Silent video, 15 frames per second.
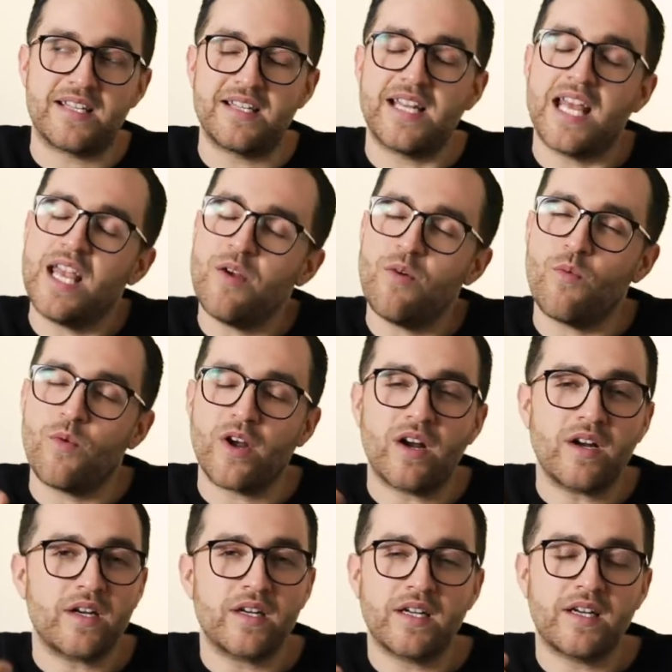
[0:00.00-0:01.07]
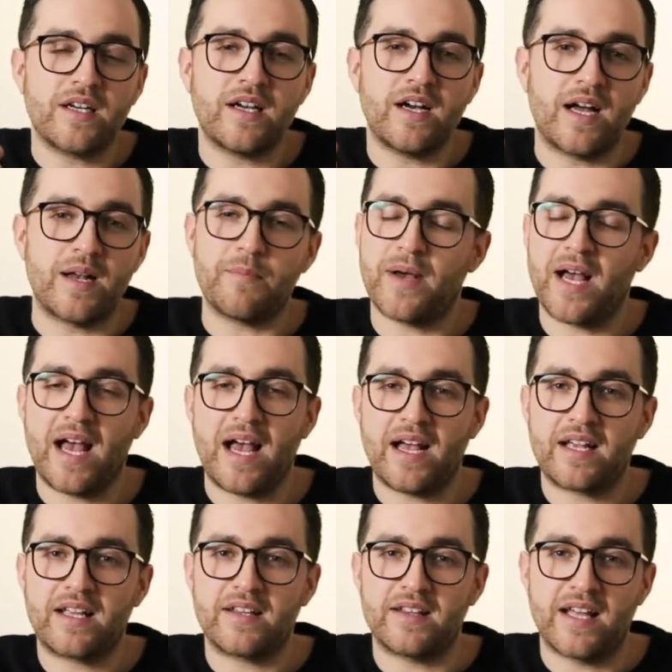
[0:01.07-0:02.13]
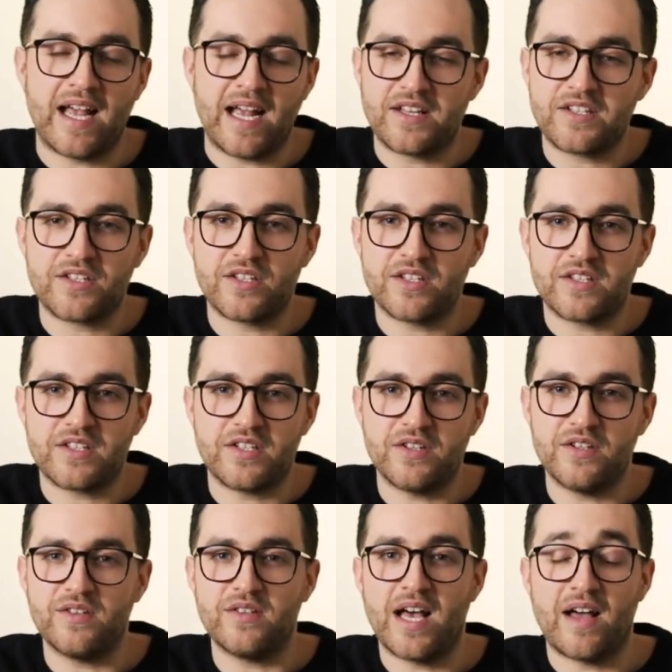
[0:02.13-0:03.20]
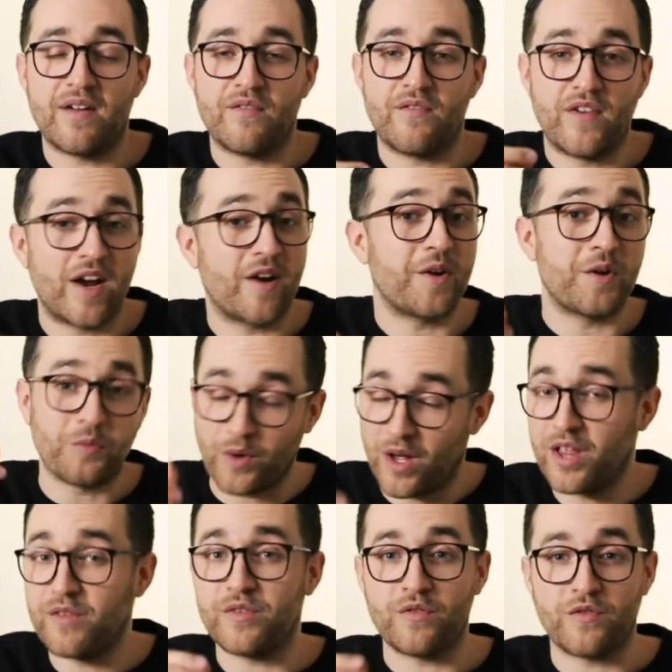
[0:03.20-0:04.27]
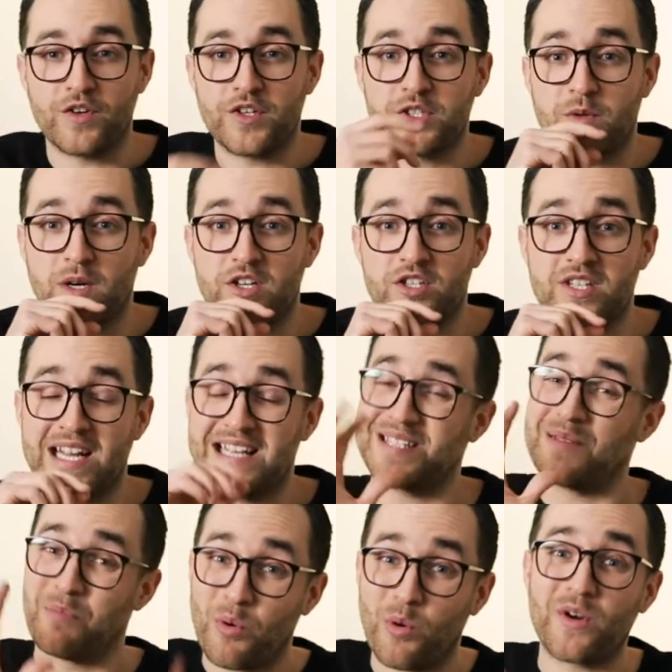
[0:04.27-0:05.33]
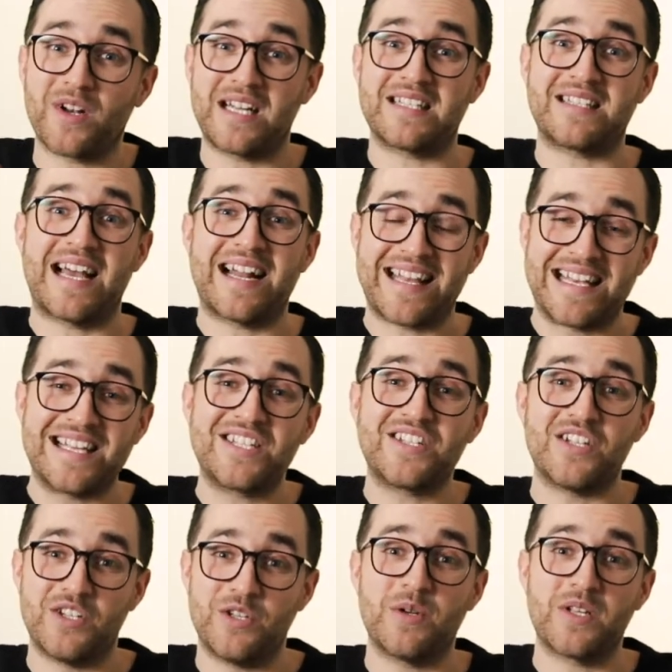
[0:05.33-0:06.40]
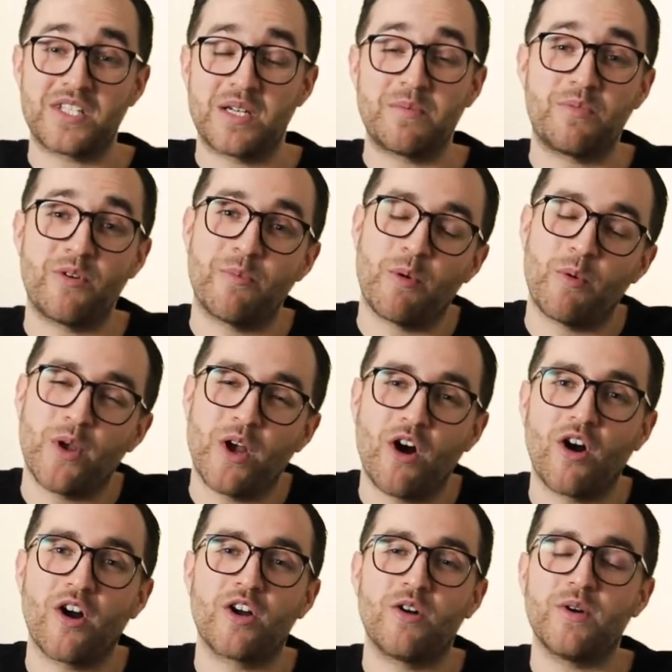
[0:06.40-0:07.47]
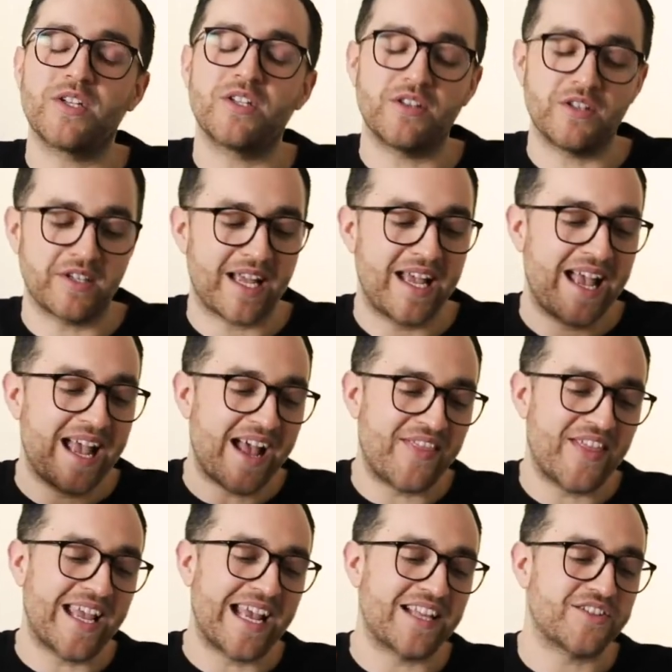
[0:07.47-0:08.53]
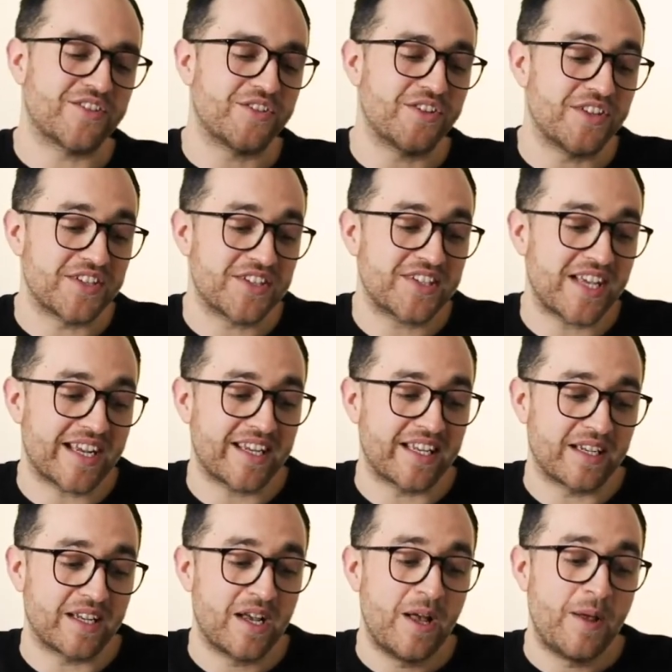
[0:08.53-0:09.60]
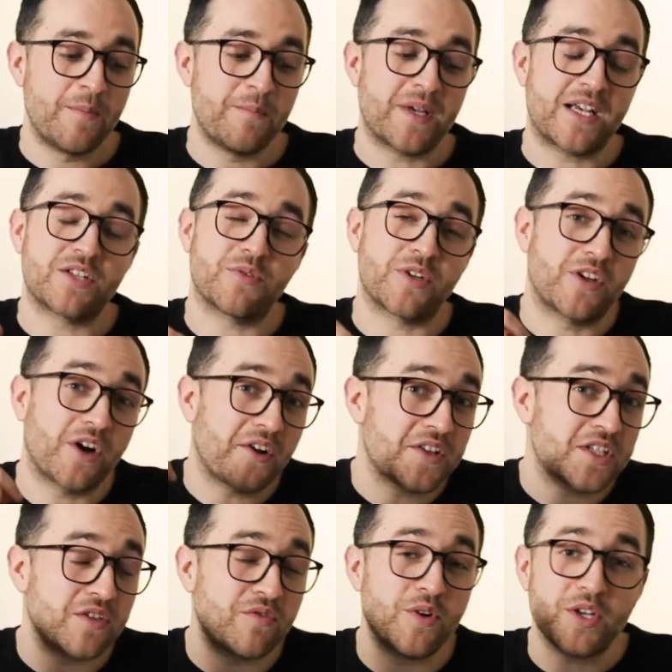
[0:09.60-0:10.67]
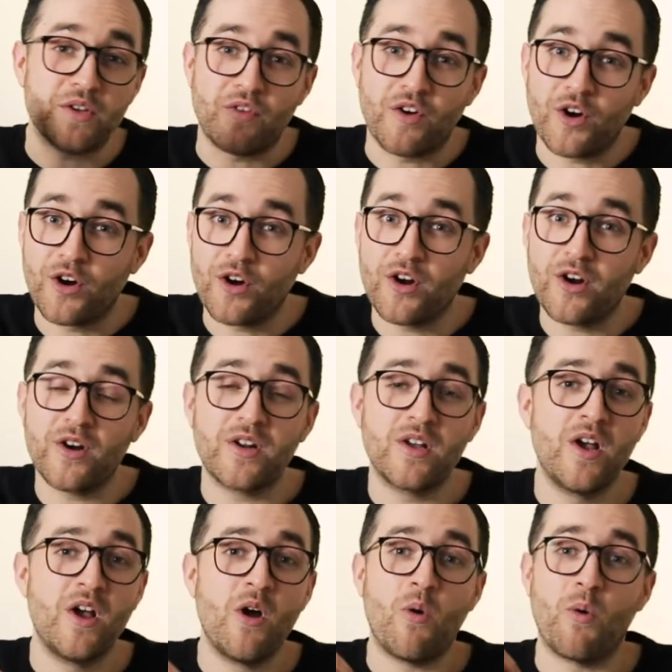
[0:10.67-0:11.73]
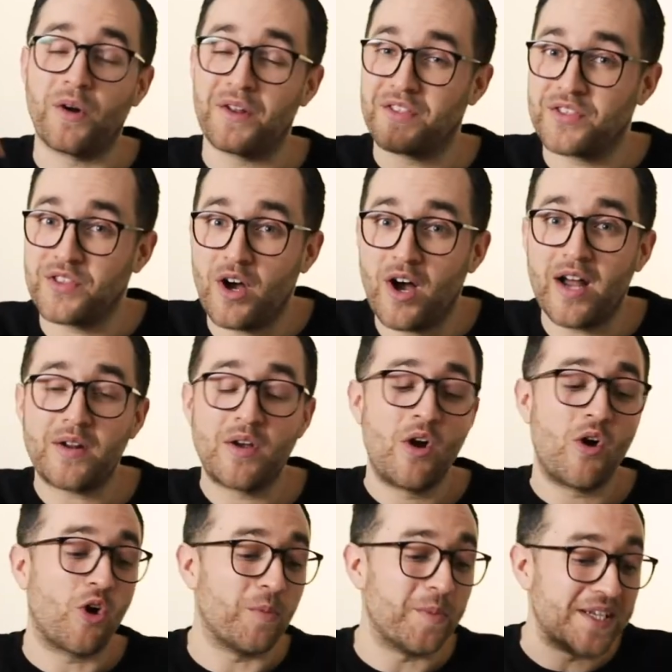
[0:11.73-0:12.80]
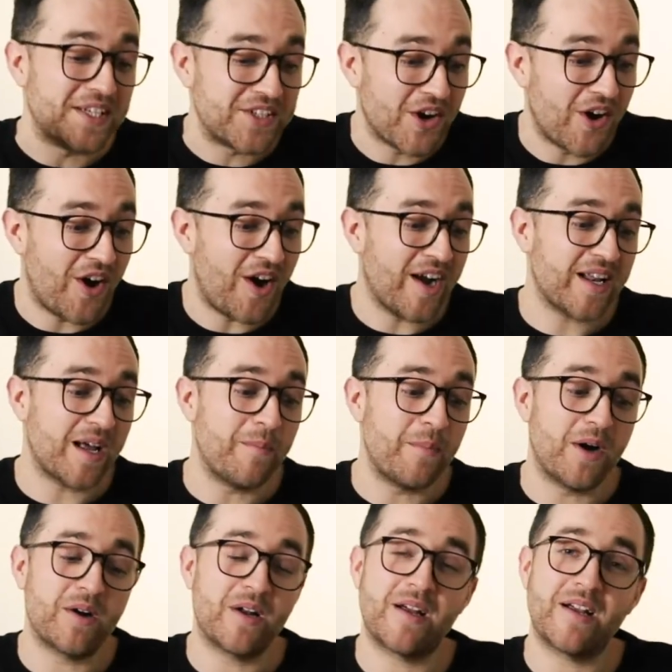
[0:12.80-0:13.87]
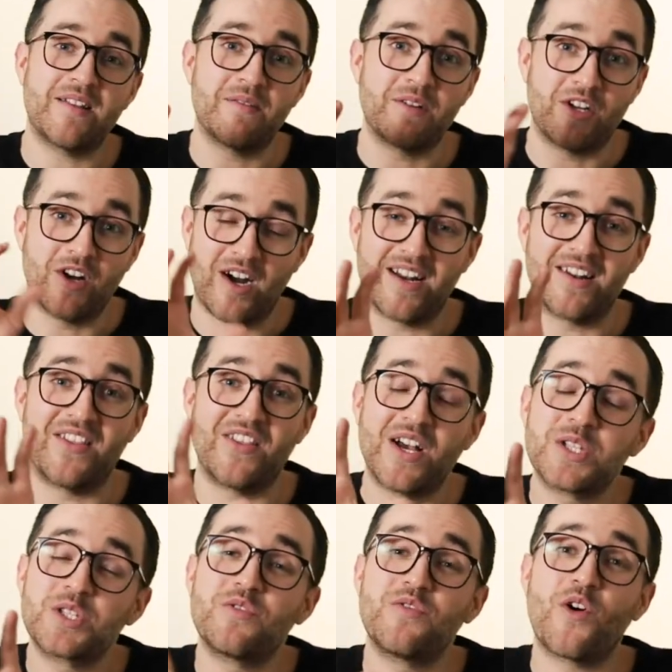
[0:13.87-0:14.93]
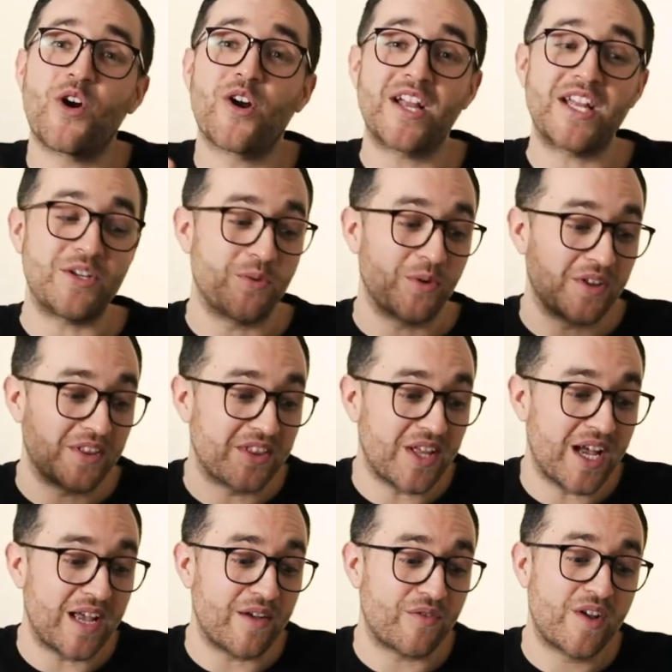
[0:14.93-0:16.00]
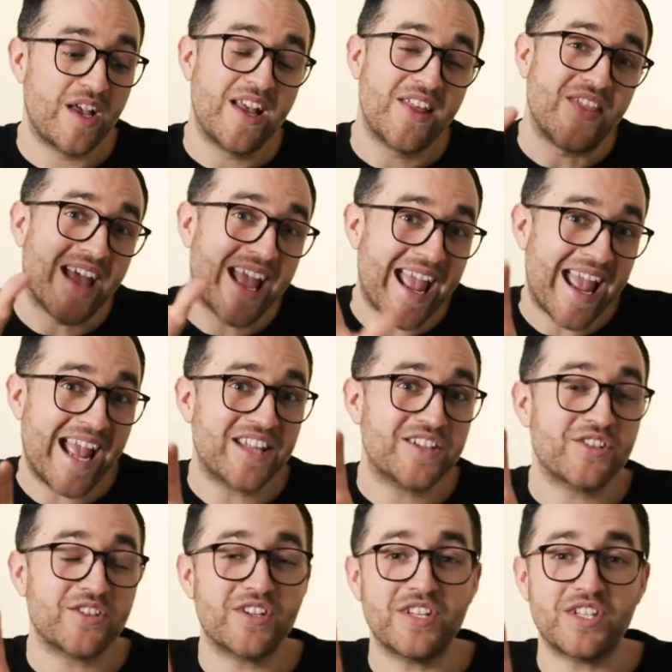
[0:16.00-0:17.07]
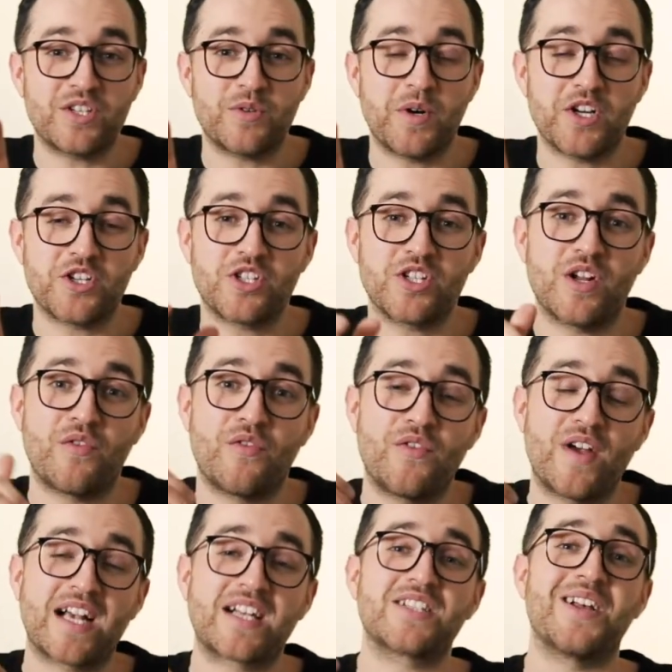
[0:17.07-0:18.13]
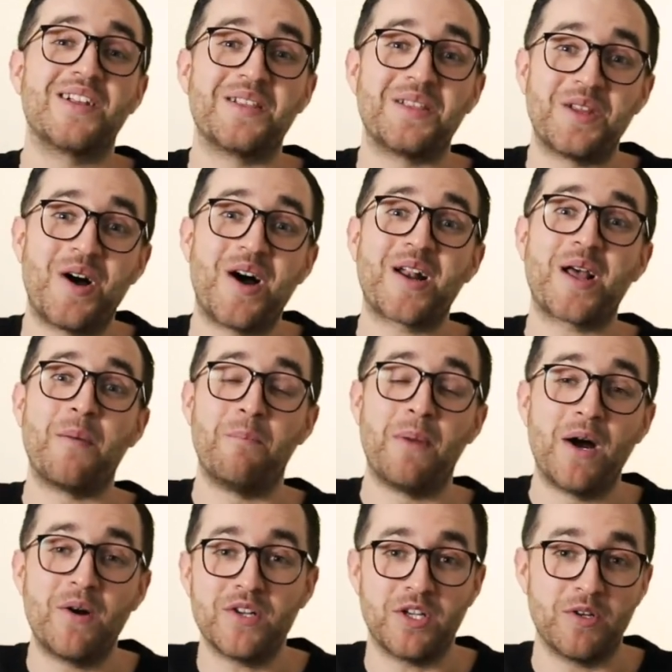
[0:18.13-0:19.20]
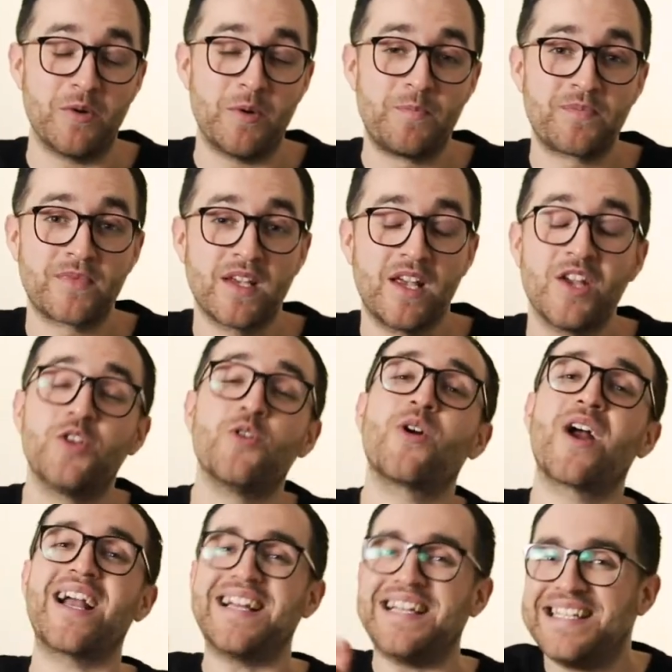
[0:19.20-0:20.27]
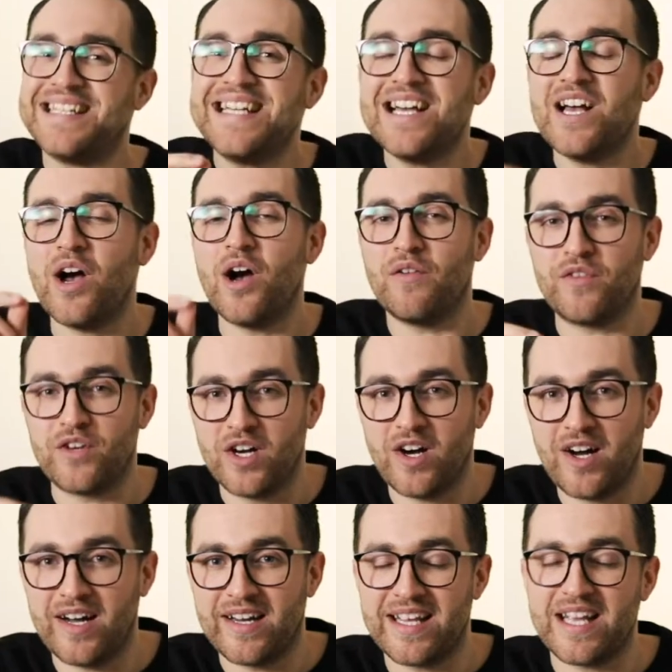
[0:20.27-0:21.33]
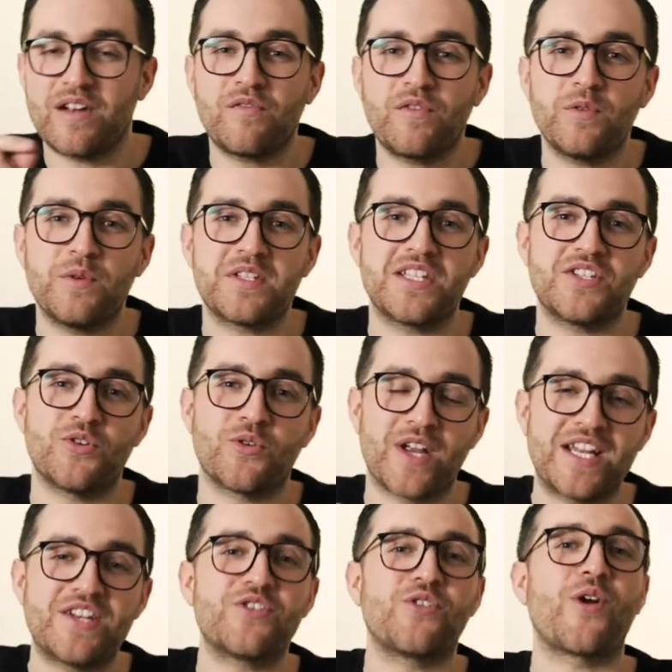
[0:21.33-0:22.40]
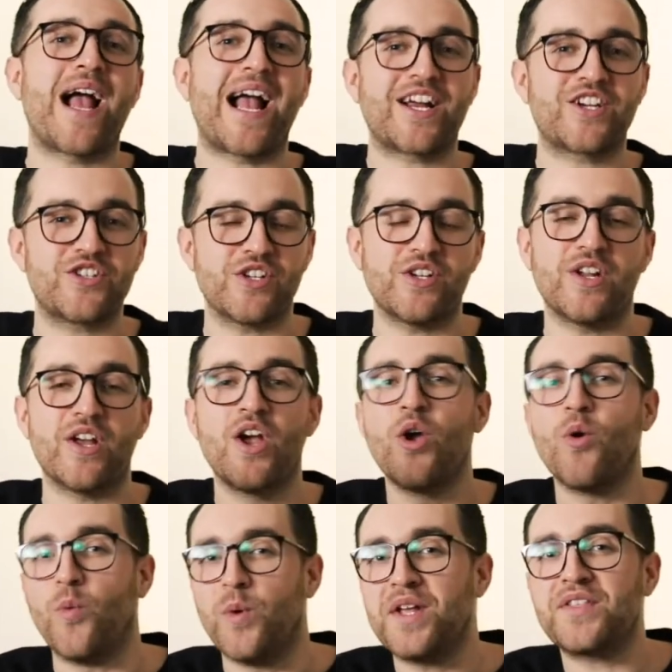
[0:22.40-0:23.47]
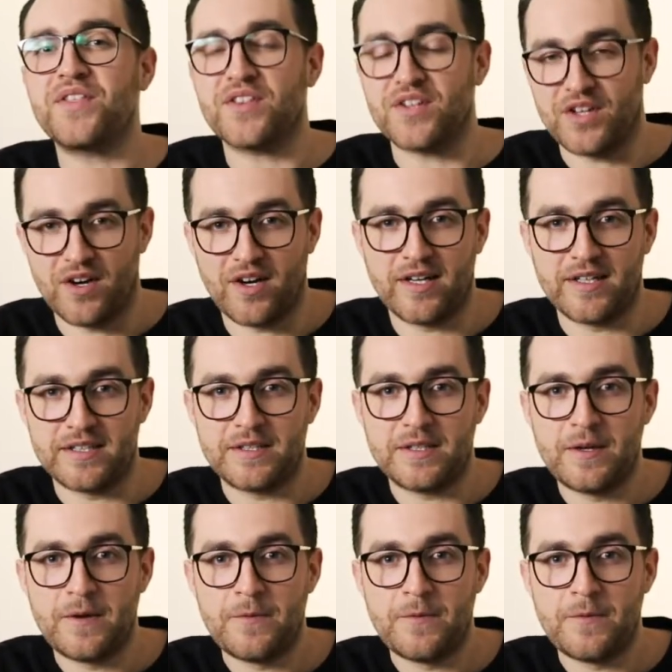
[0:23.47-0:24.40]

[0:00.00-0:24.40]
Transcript: today, we aren't going to unpack the answer to that very relevant first question, as important as that is to do at some point, but we are going to look at the answer to the second. Because regardless of what you've heard or thought or been taught about God thus far in your life, the answer to this question affects a lot about you. Your idea of God influences your interaction with God.